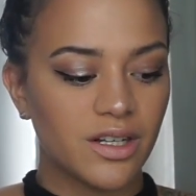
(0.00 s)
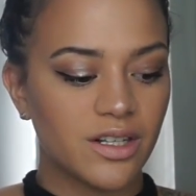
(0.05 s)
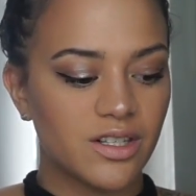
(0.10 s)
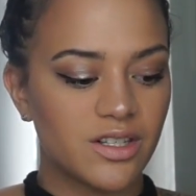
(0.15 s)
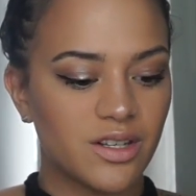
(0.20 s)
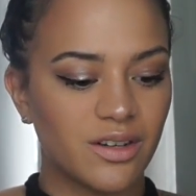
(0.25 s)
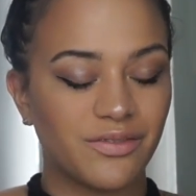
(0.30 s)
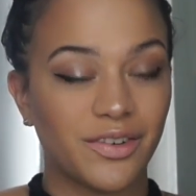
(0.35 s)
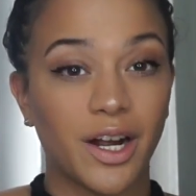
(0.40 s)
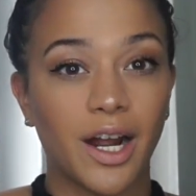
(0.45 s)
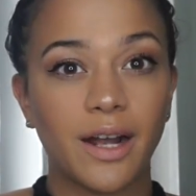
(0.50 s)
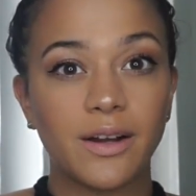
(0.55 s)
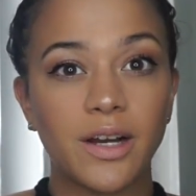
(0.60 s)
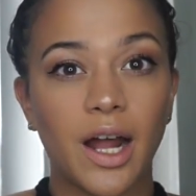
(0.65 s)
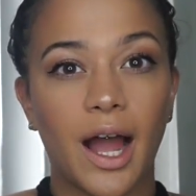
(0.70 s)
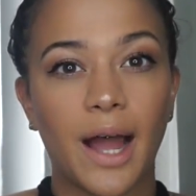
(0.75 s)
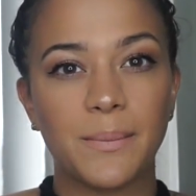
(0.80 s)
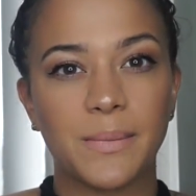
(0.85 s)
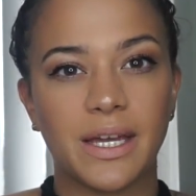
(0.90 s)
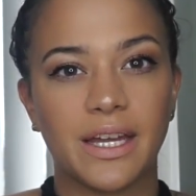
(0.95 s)
So far,
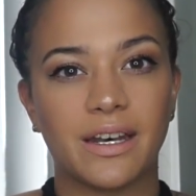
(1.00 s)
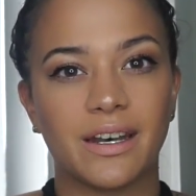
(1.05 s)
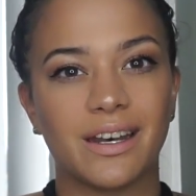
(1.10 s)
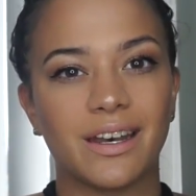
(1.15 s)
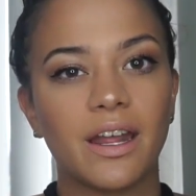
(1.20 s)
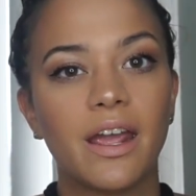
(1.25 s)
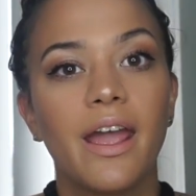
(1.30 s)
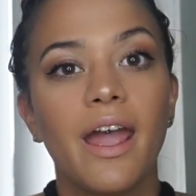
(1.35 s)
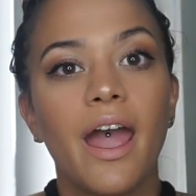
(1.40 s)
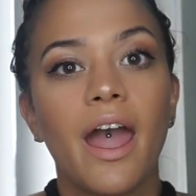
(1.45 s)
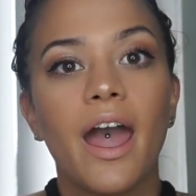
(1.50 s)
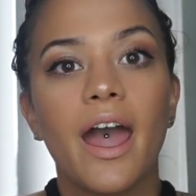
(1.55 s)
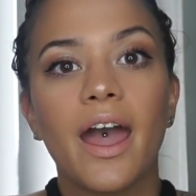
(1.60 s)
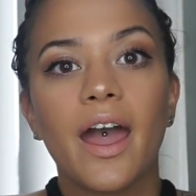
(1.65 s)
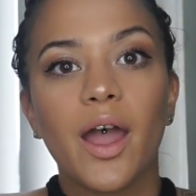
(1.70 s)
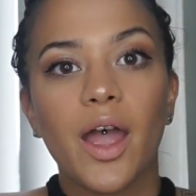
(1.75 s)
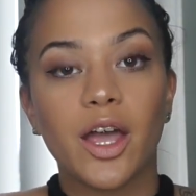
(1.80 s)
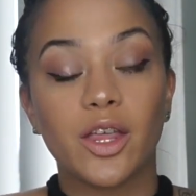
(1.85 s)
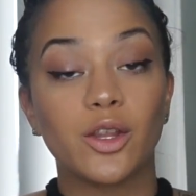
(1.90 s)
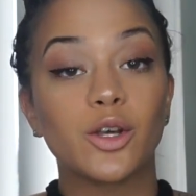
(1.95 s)
I mean,
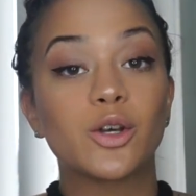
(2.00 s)
it